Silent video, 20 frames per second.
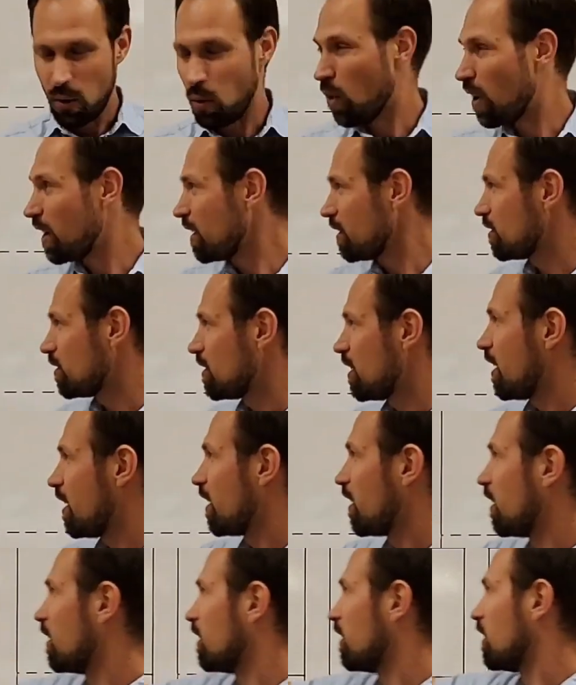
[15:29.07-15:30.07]
What is
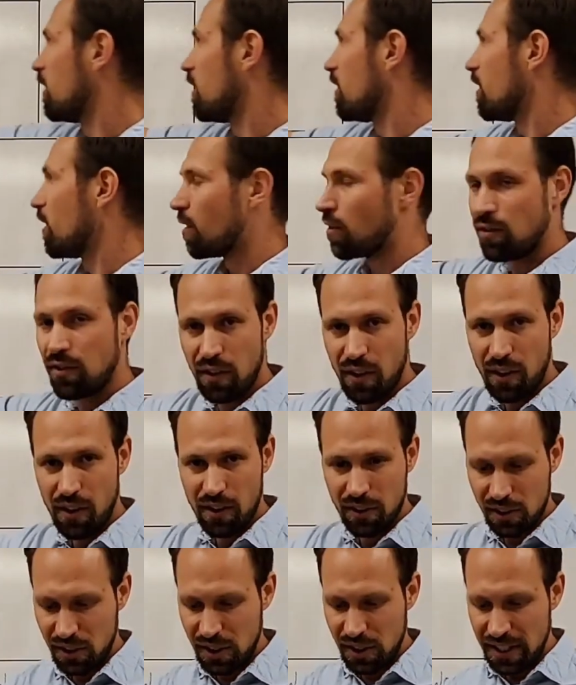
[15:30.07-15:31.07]
their
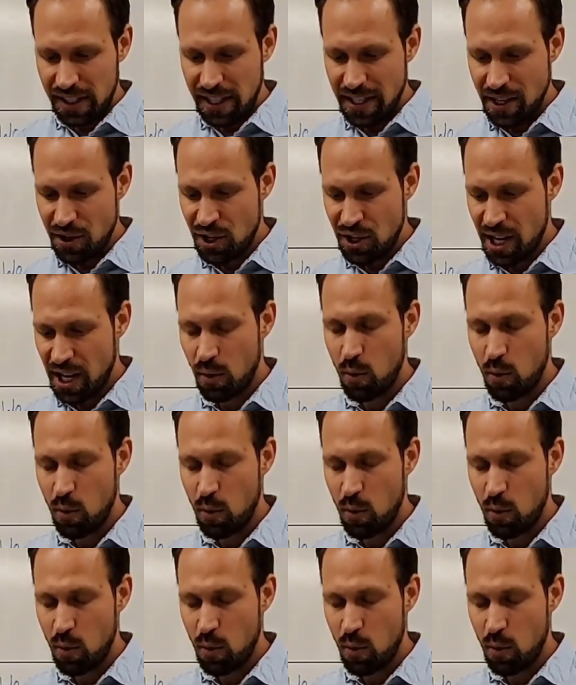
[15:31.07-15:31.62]
false teaching?